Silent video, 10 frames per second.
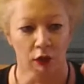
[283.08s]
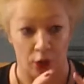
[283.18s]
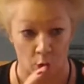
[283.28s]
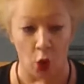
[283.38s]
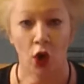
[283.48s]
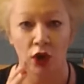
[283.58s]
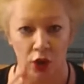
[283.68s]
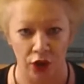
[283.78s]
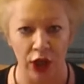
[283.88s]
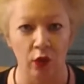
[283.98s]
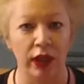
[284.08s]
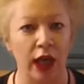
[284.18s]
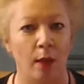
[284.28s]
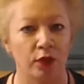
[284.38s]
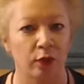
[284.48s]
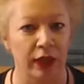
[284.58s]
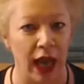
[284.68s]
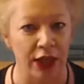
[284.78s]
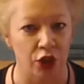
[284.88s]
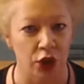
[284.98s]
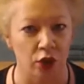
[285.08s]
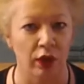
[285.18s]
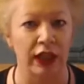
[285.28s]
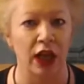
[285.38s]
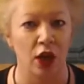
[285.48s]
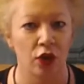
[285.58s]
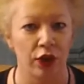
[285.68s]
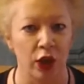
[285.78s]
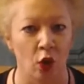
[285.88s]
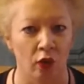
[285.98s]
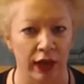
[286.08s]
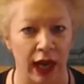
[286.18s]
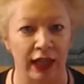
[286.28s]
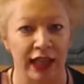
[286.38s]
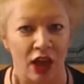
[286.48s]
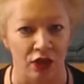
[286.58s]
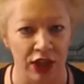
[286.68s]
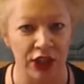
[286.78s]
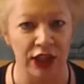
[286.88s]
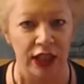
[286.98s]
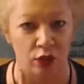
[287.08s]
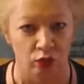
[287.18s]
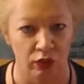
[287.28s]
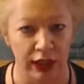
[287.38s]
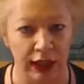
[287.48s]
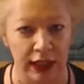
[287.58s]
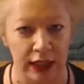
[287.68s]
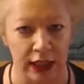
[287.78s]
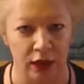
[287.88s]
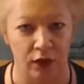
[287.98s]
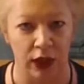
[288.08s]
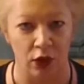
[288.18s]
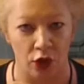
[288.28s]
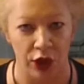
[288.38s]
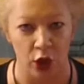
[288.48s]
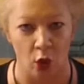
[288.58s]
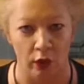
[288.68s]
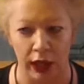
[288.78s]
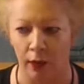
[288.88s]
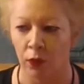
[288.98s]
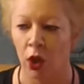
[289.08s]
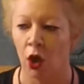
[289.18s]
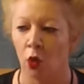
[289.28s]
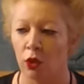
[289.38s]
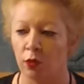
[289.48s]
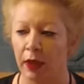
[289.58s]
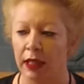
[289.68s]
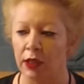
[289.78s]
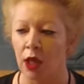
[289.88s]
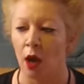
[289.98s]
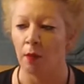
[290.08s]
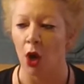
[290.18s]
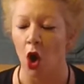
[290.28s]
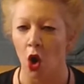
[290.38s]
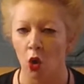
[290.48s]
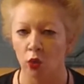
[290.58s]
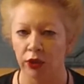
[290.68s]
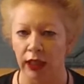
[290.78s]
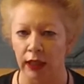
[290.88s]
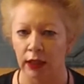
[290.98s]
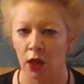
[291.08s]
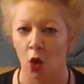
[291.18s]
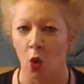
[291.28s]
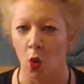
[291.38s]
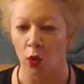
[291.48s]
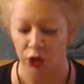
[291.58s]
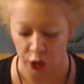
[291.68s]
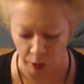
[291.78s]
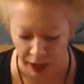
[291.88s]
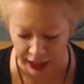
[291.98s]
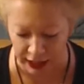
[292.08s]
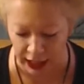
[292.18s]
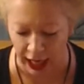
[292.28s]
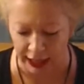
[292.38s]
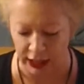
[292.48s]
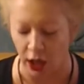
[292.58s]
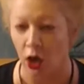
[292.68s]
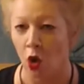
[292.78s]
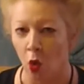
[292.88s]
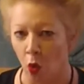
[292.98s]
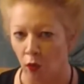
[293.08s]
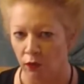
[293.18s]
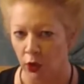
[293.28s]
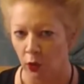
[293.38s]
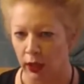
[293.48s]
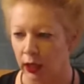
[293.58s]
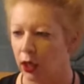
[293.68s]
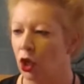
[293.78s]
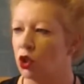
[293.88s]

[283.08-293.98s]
The word theory comes from the ancient Greek theoria. Now this is really significant, theoria, which means beholding or spectator or viewing.